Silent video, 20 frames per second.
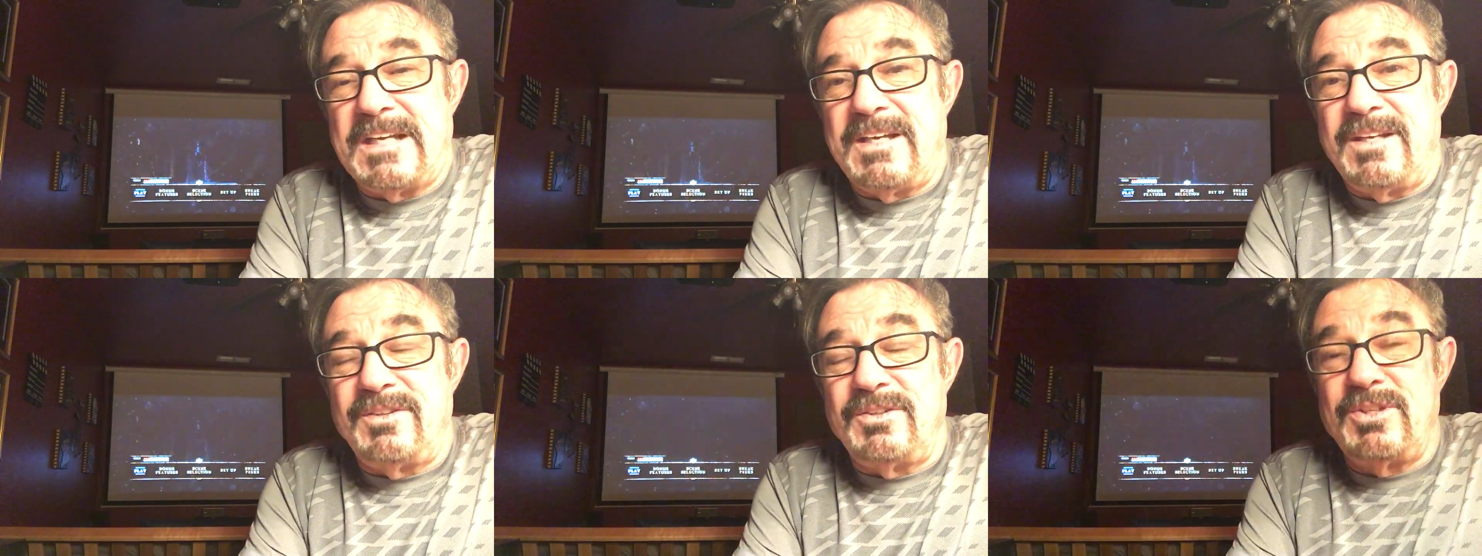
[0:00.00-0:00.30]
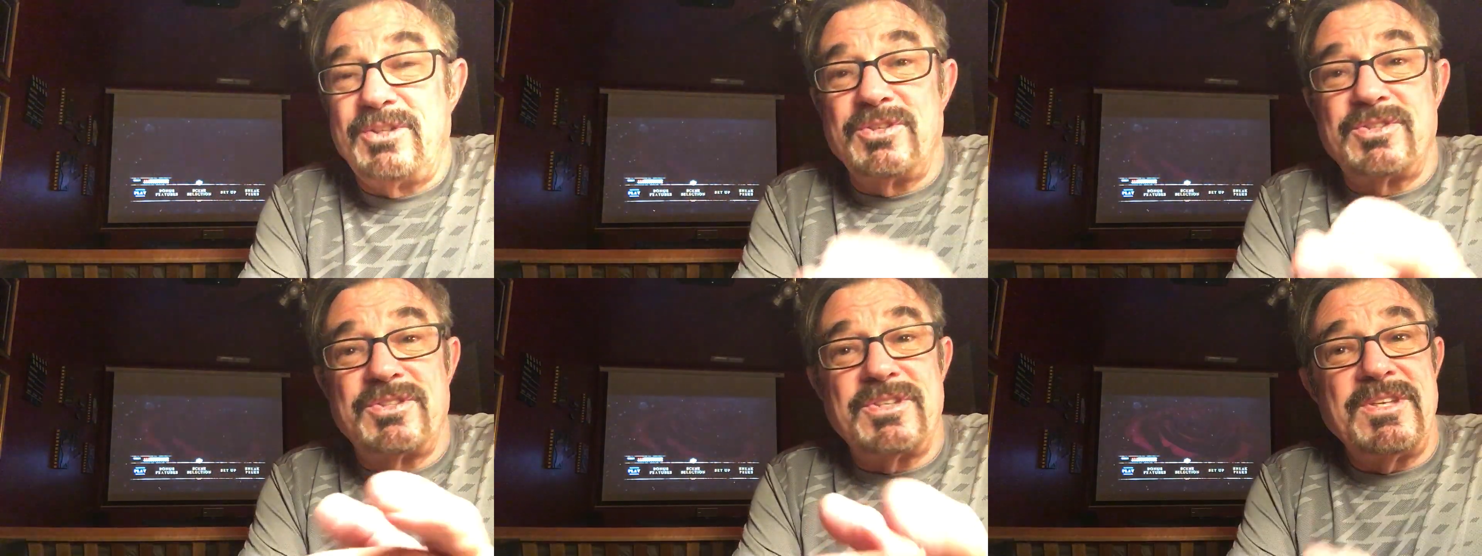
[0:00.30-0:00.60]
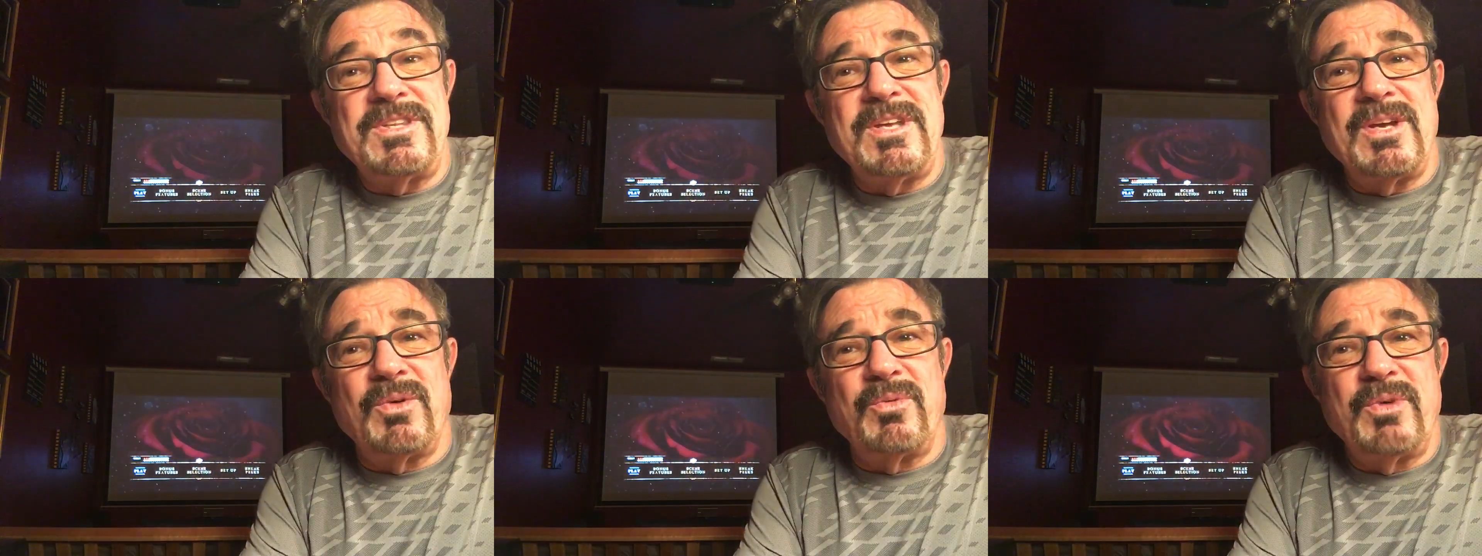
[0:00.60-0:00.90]
Did you see
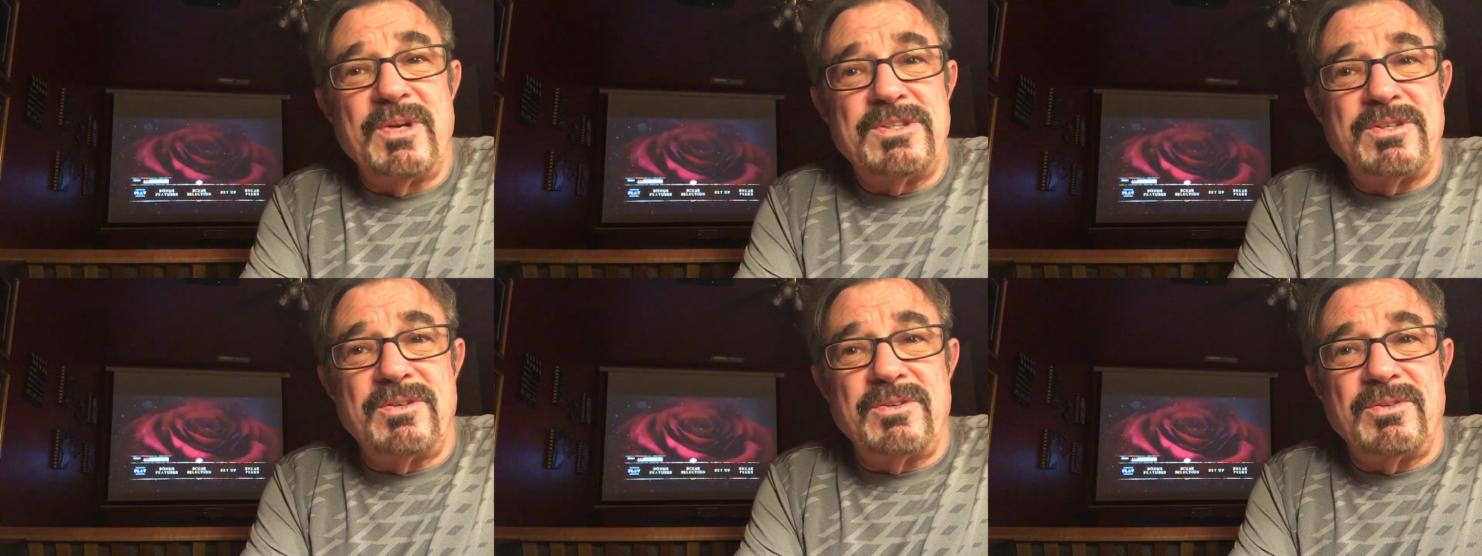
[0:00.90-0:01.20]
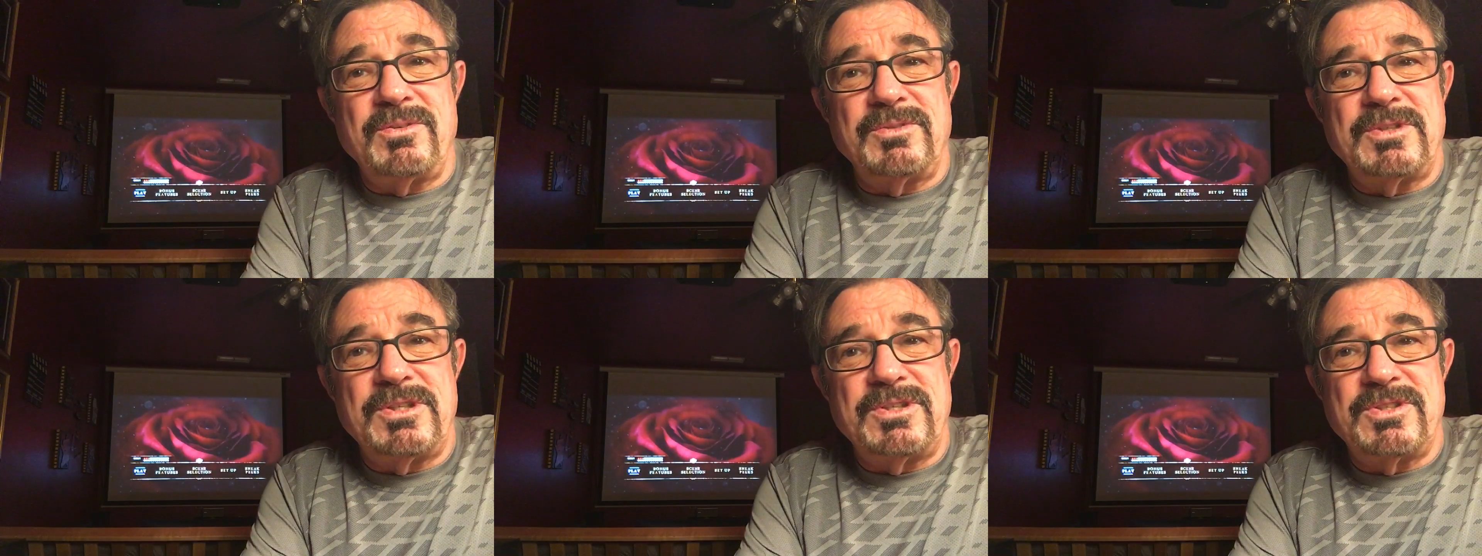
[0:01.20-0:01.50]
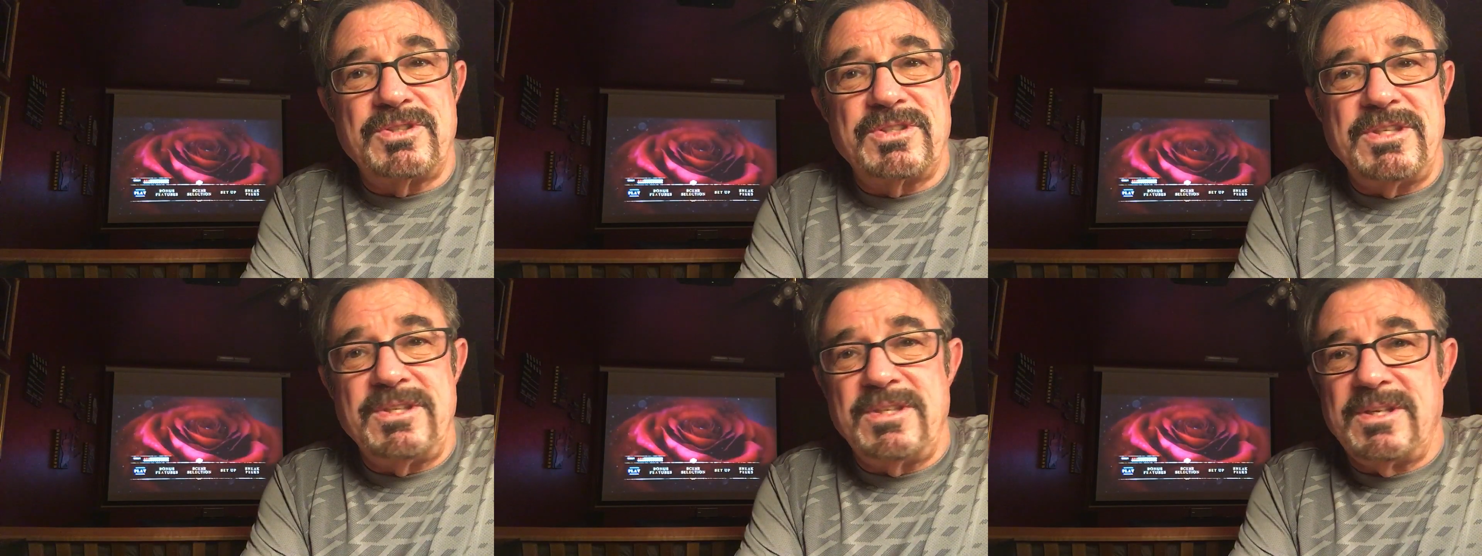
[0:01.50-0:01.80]
the original? Did you
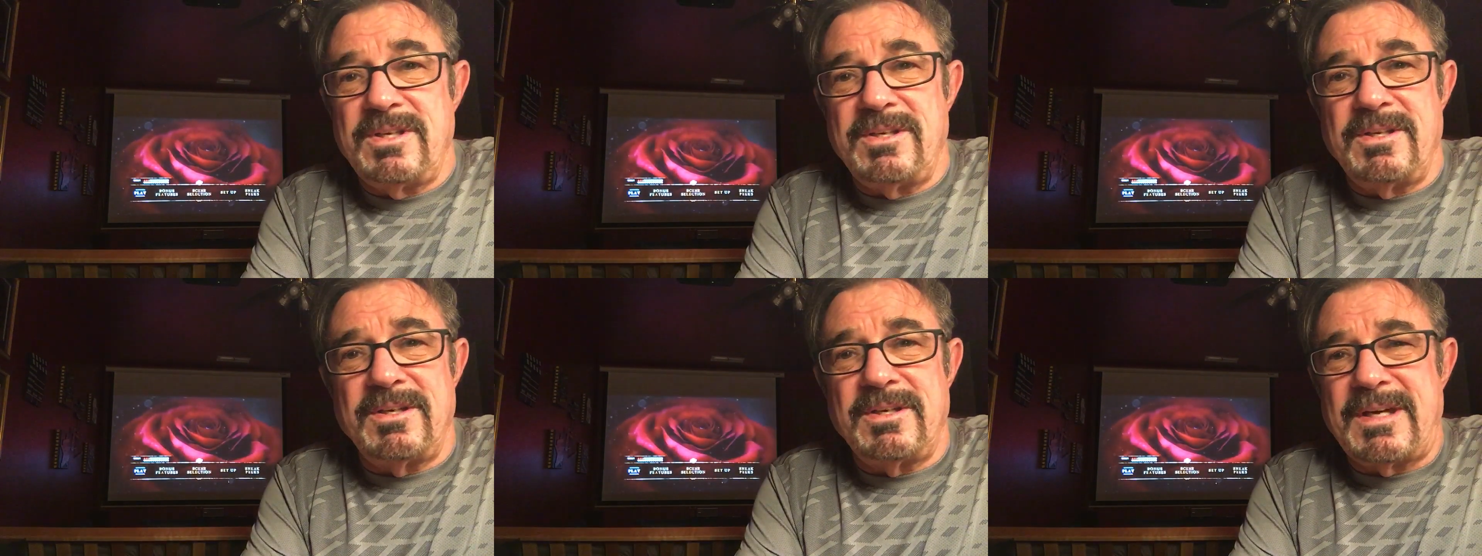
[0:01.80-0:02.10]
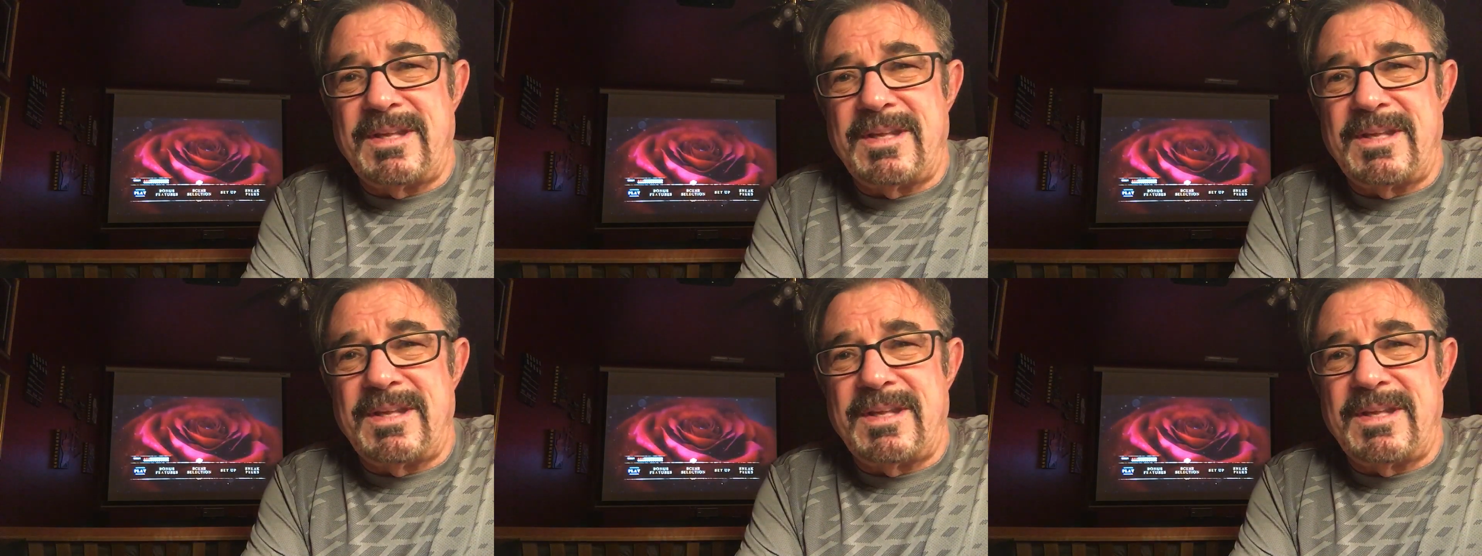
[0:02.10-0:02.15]
see the,